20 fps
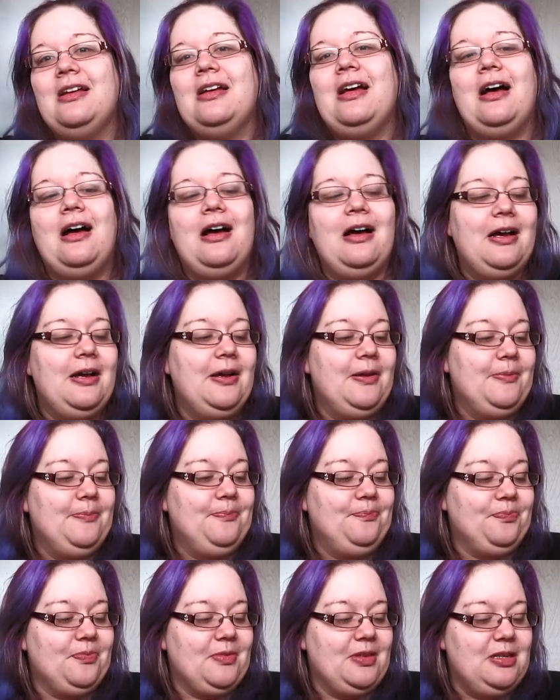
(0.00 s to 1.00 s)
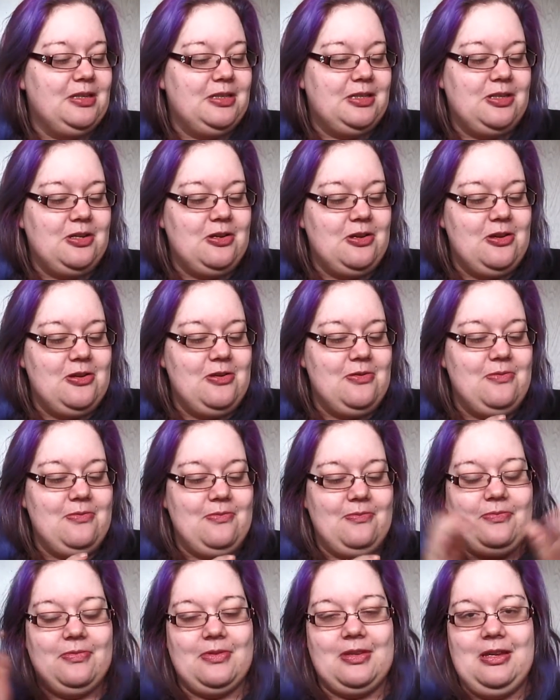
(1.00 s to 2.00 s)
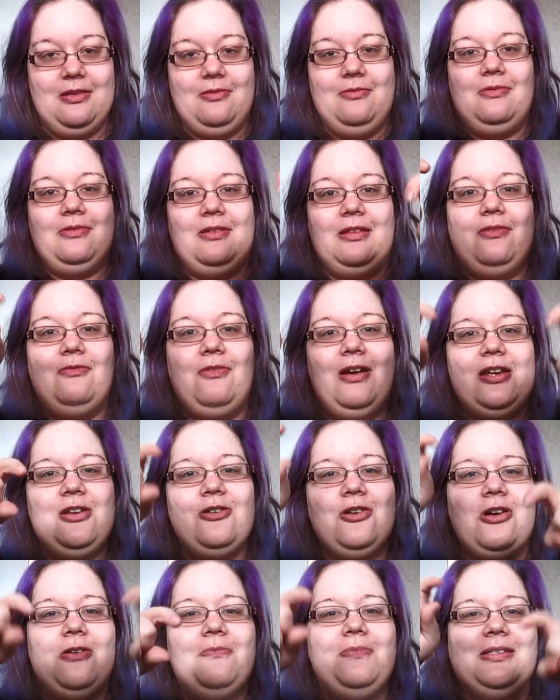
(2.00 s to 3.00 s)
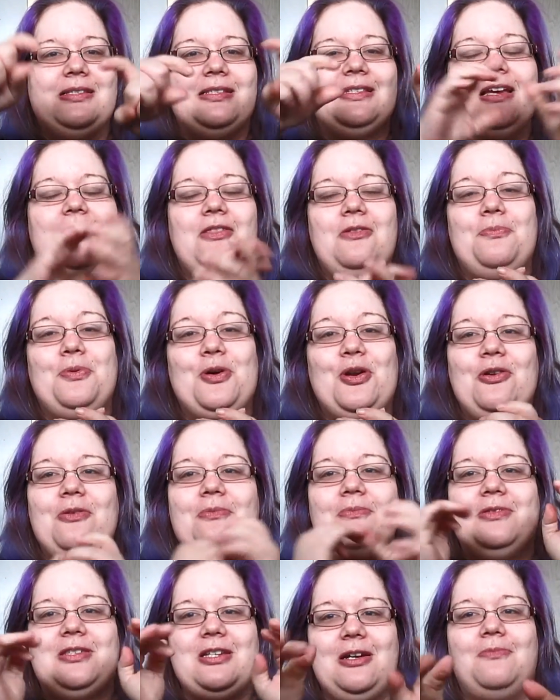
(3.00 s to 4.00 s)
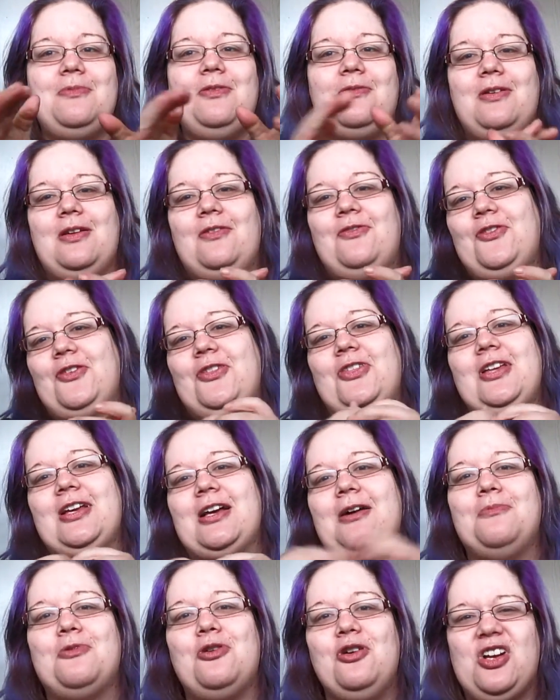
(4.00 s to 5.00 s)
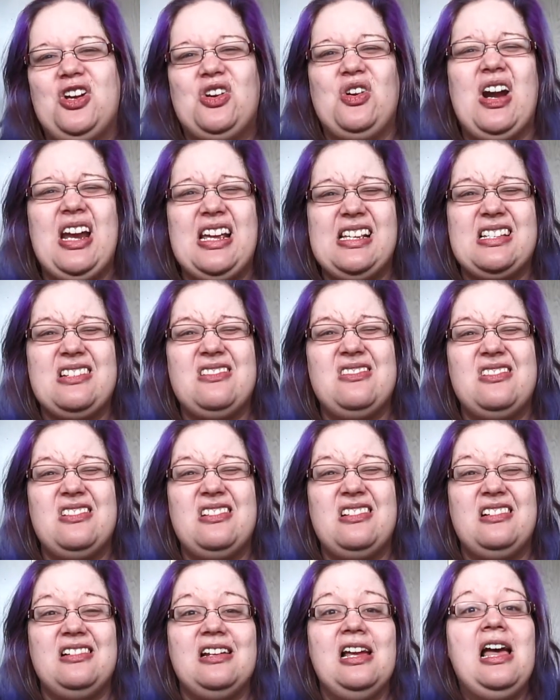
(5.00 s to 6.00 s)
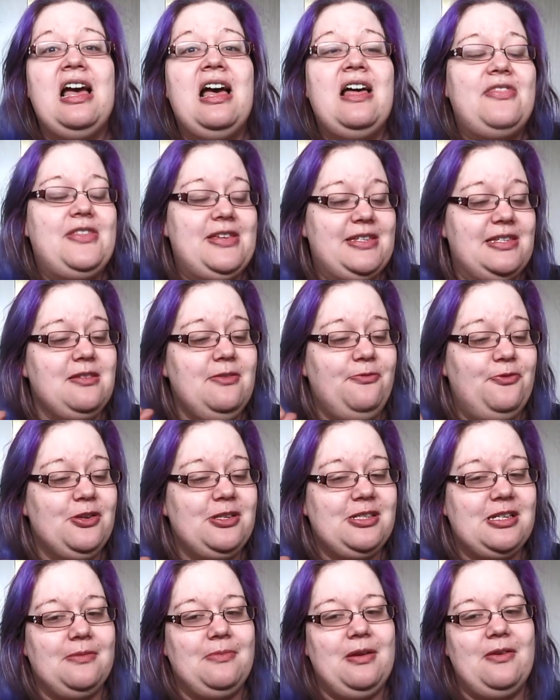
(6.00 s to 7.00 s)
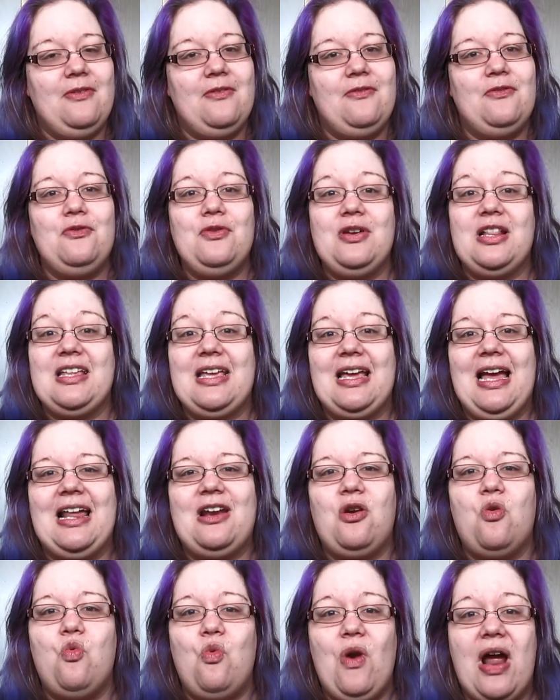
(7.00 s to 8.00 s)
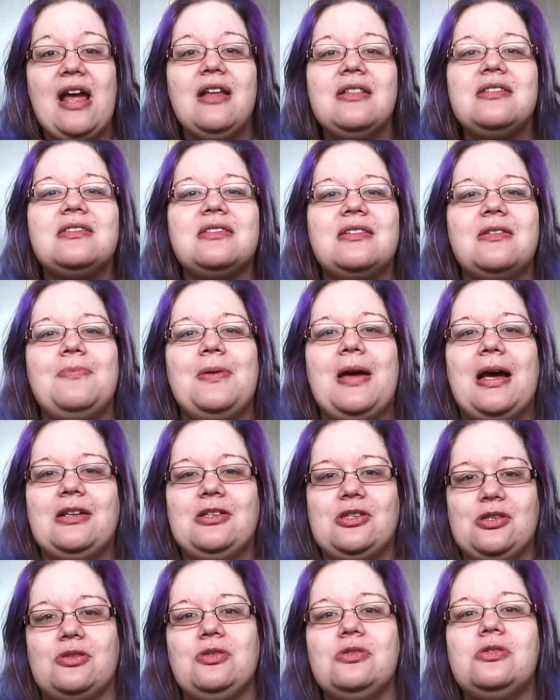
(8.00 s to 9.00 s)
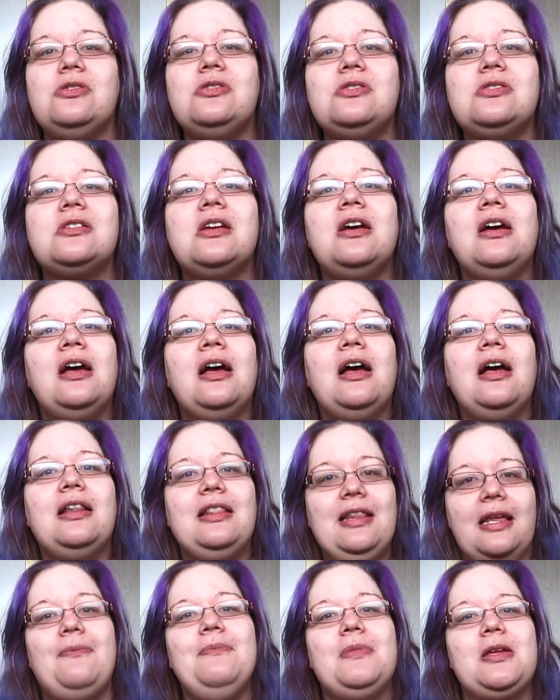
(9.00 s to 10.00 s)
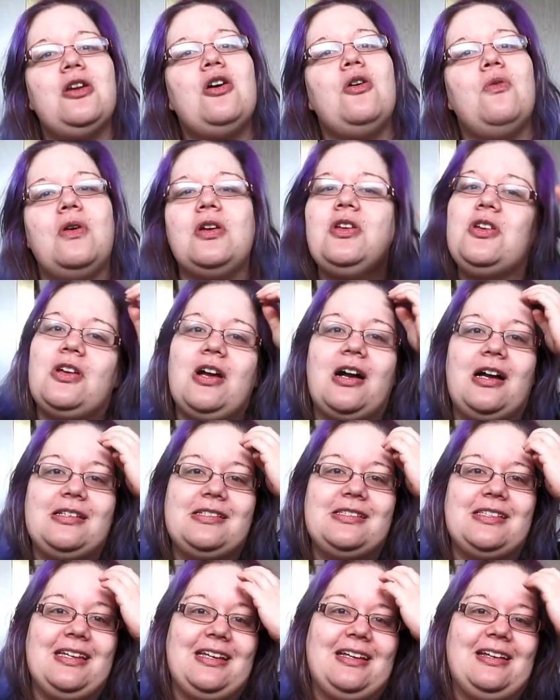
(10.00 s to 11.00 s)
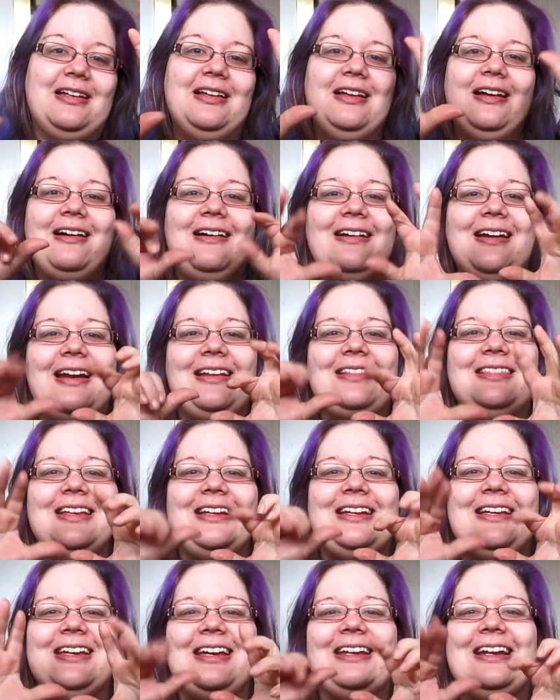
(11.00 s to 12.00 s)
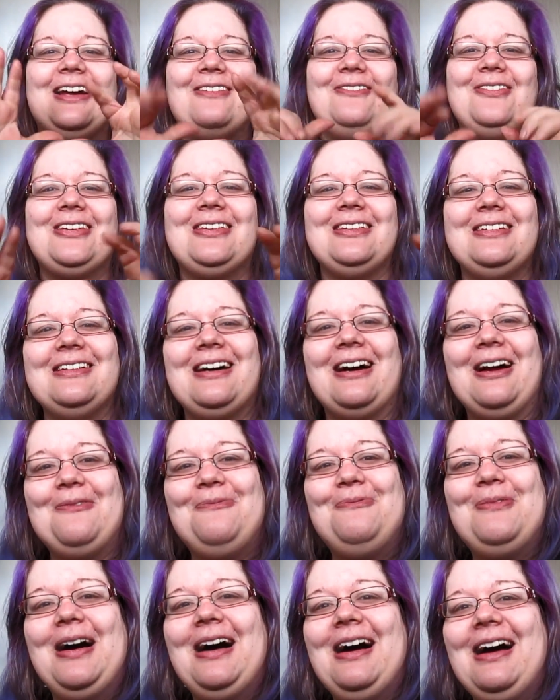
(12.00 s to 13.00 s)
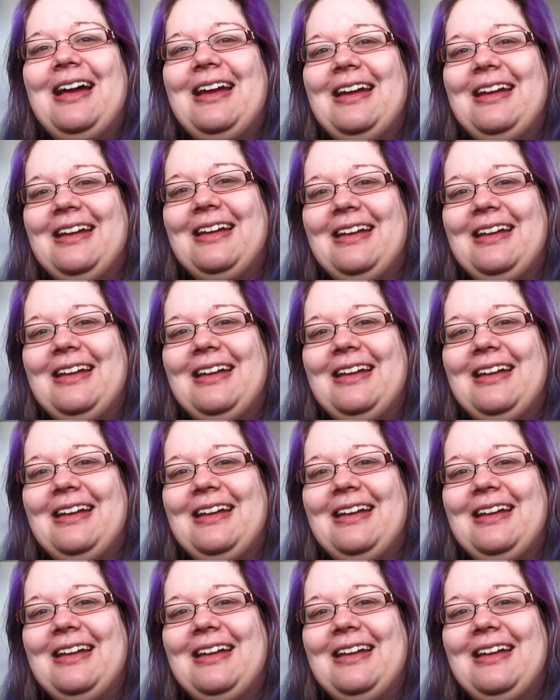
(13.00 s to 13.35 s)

Um, so write your comments down the bottom tell me if you think I'm going crazy or not this is the first time I've ever really had a rant about stores let me know what you guys think alright thank you and have a good night bye